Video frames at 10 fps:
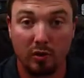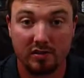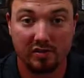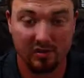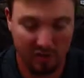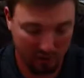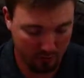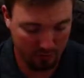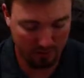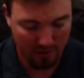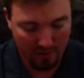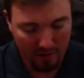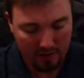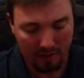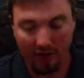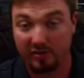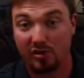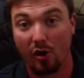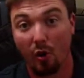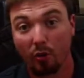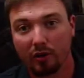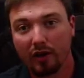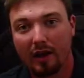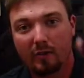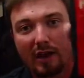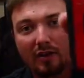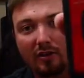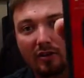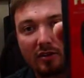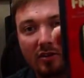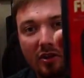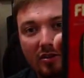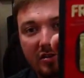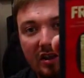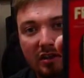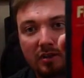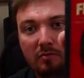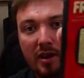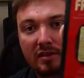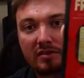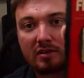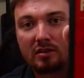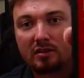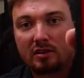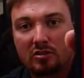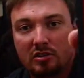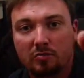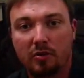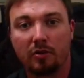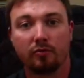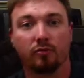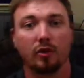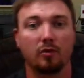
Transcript: 2600. Now, it's an older game, and I know the kart's not in the best condition, but